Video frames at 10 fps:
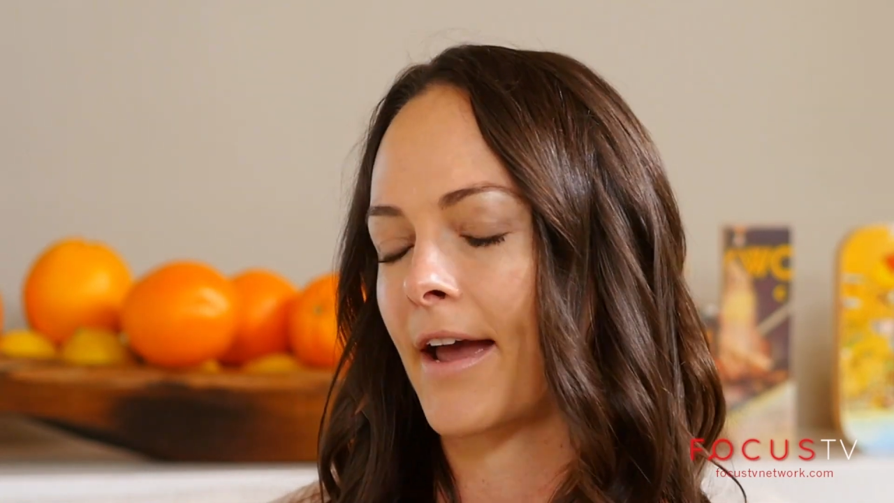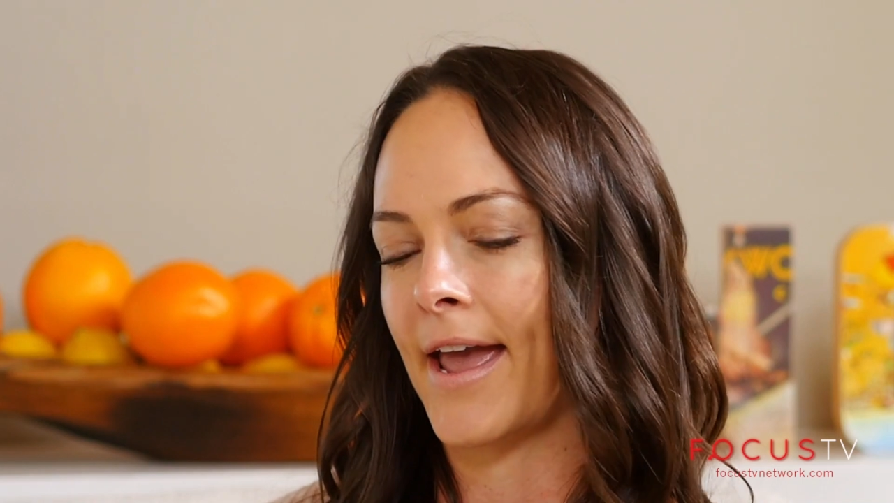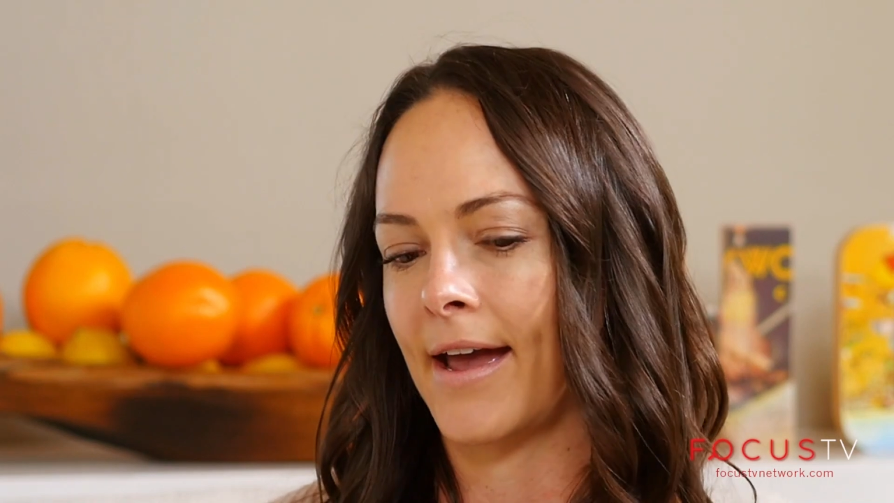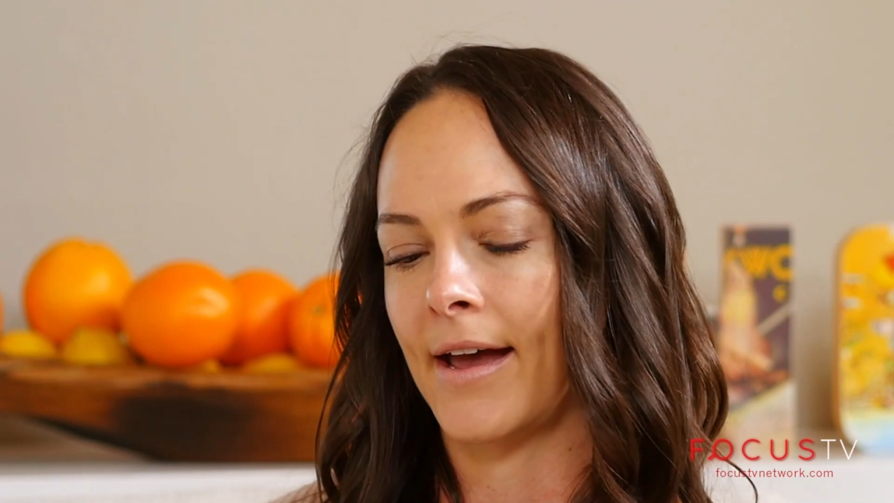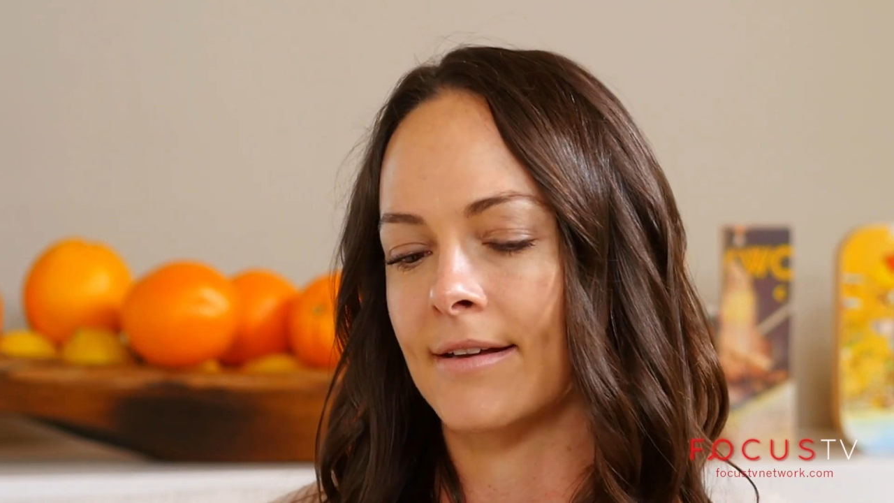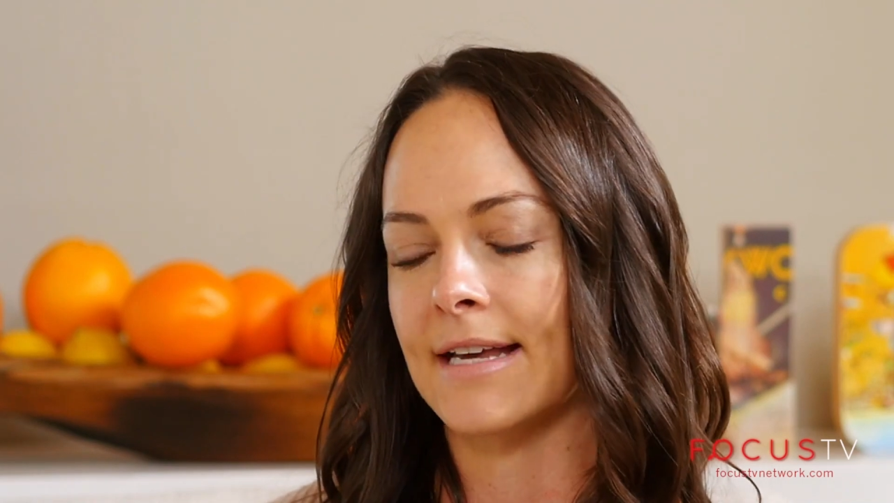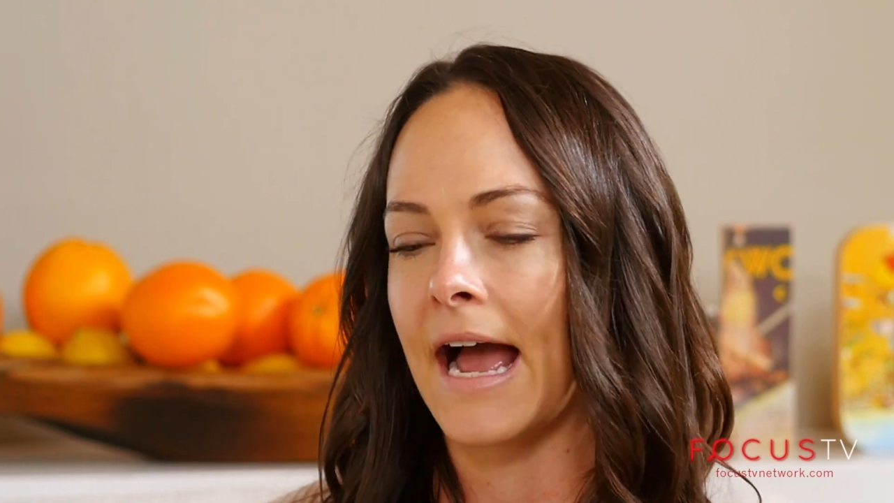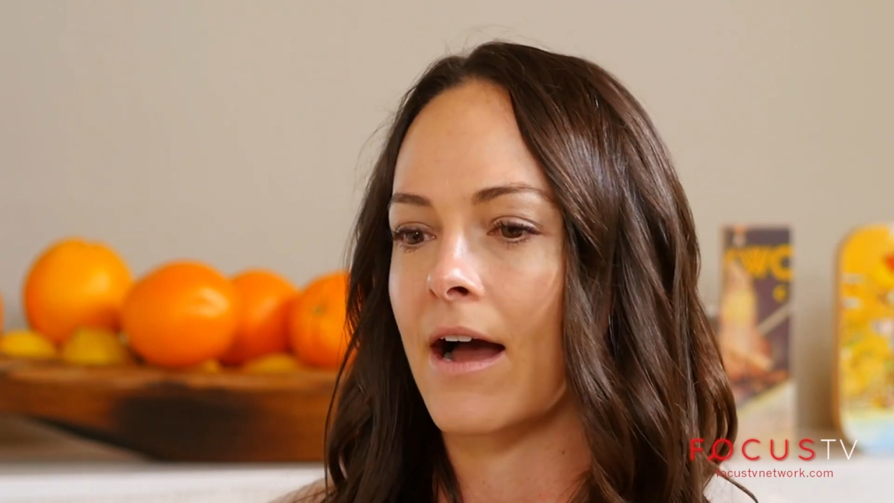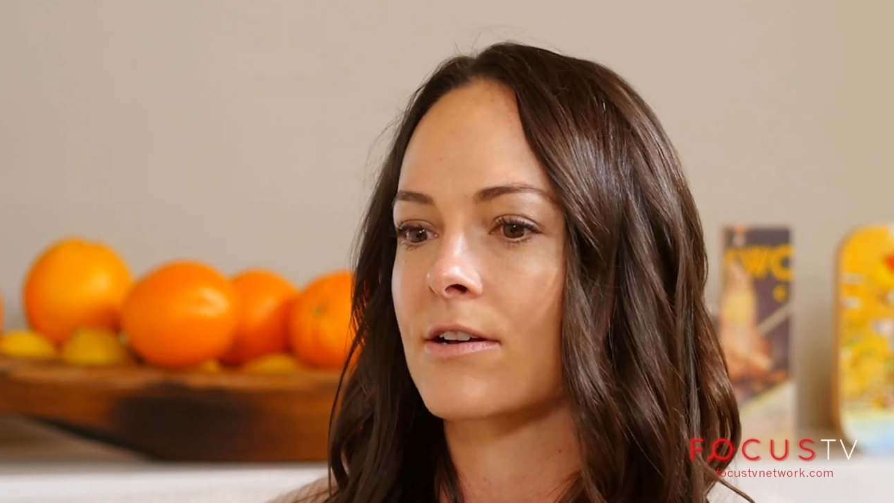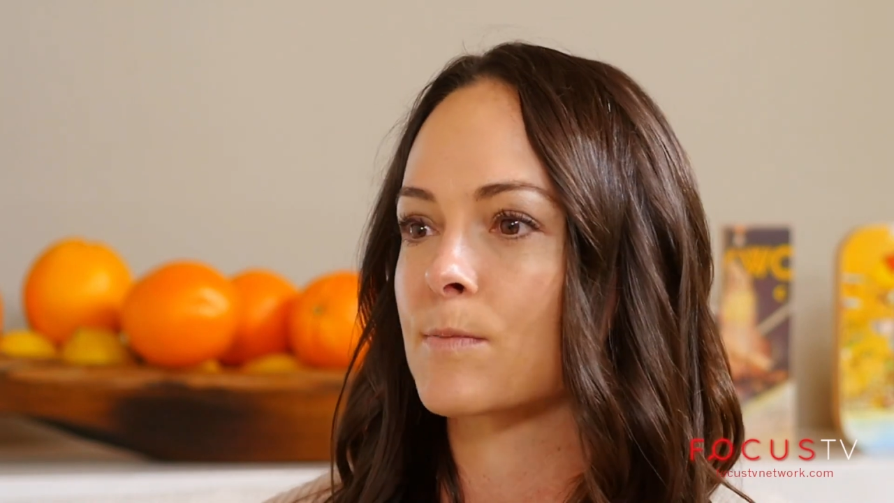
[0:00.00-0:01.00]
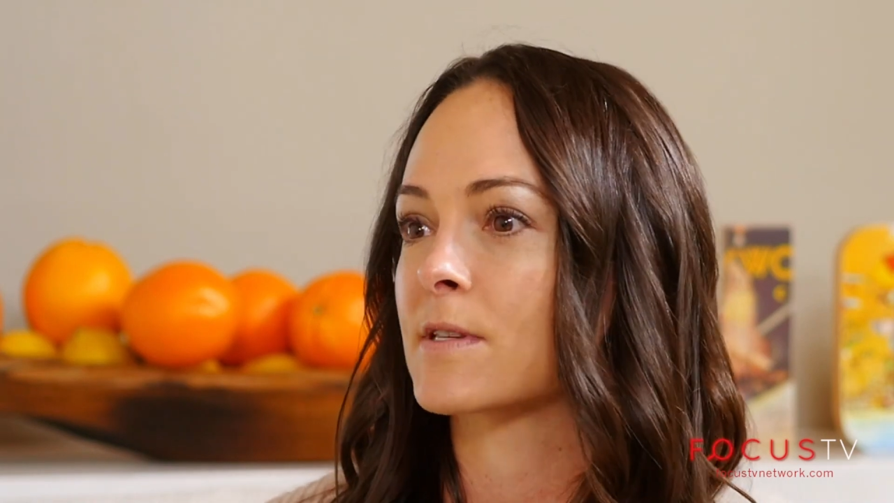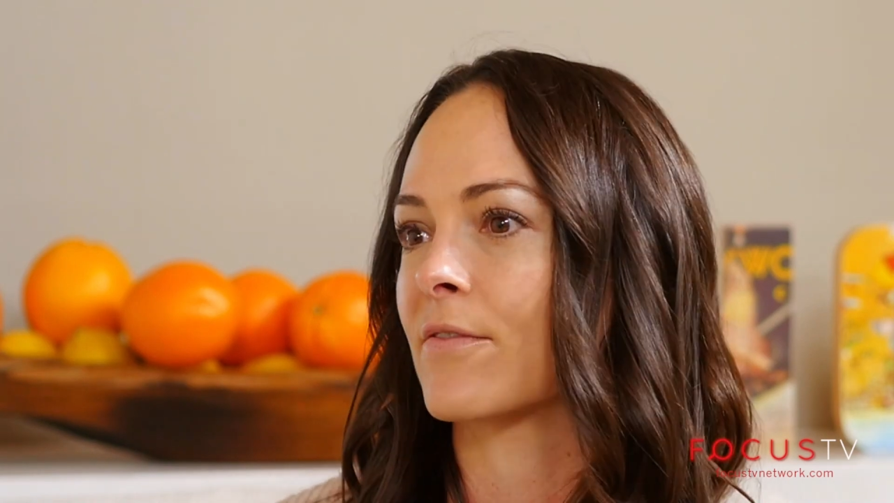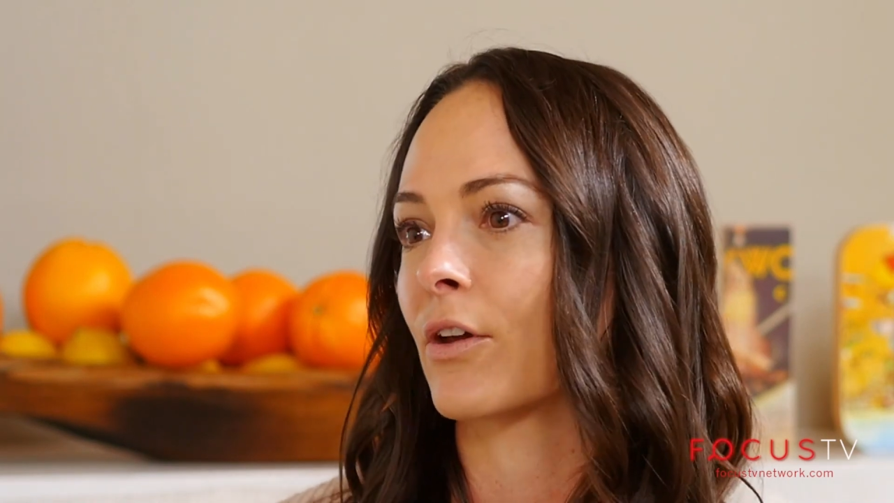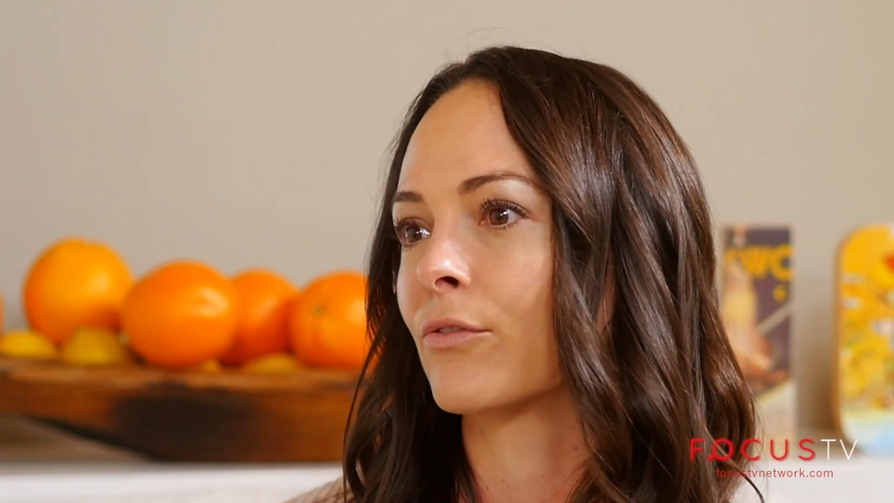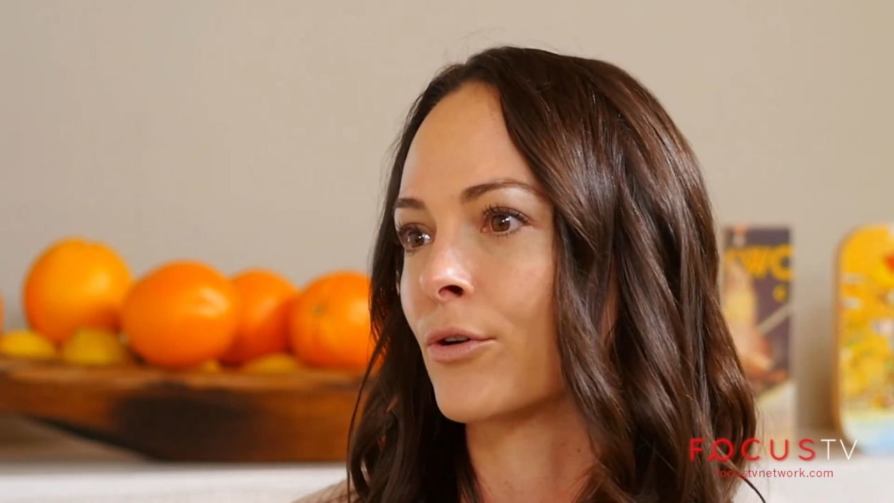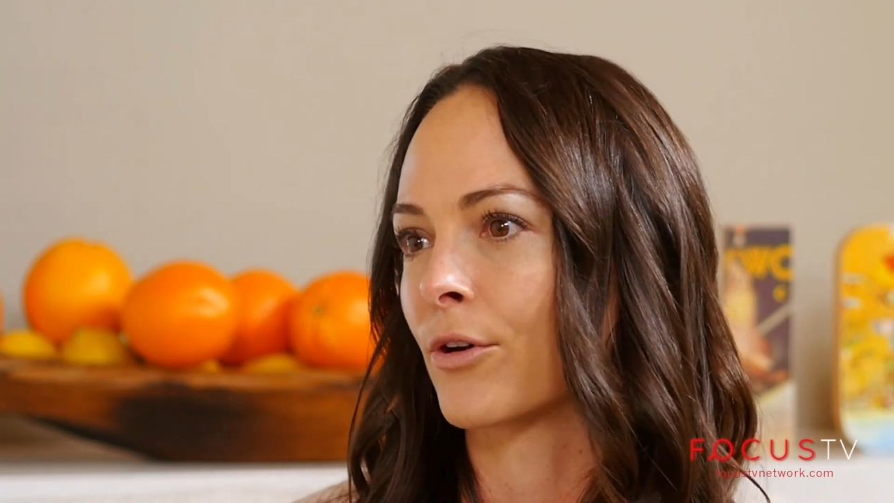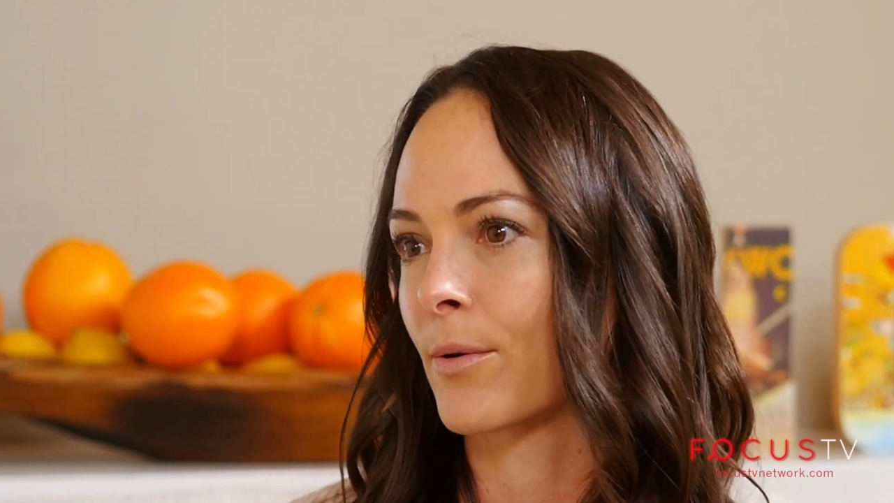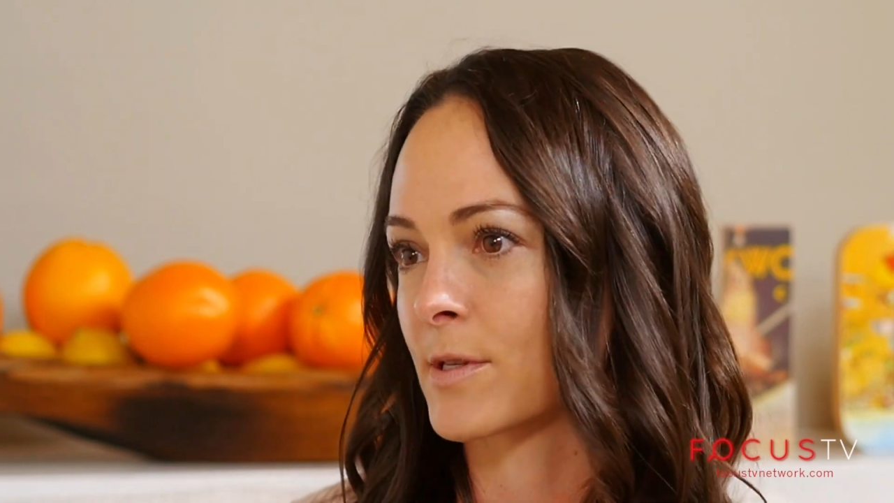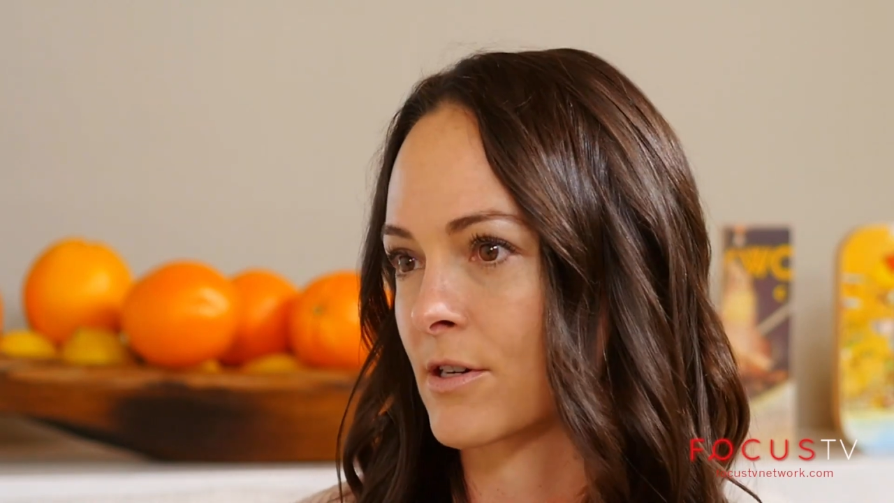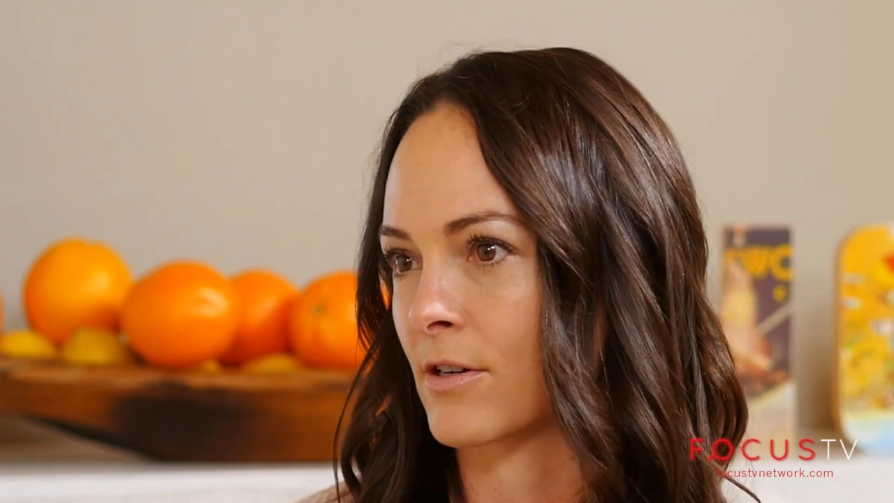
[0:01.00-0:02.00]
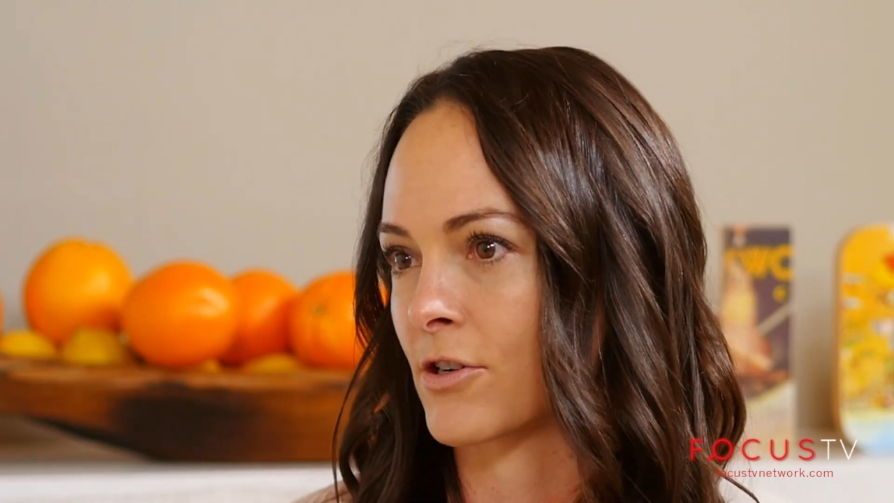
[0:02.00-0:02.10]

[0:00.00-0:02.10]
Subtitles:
and how specific food groups